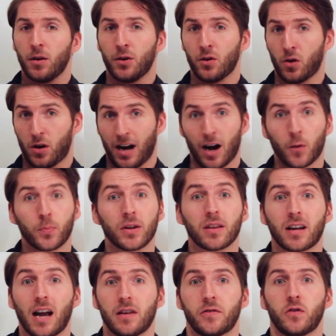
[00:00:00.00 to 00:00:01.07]
your carpet
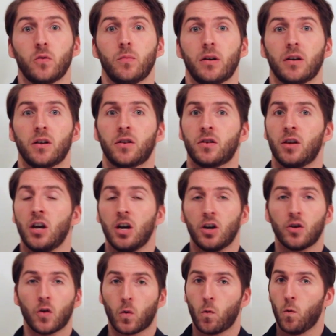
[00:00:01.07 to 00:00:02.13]
customers,
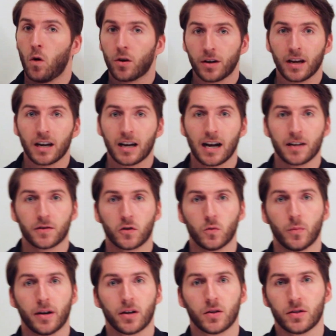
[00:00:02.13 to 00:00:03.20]
your walk-in
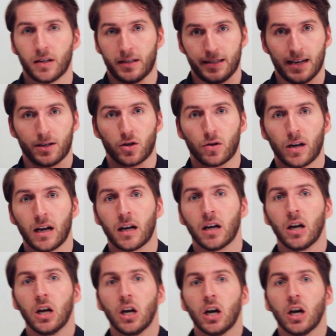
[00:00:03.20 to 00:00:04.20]
customers, etc.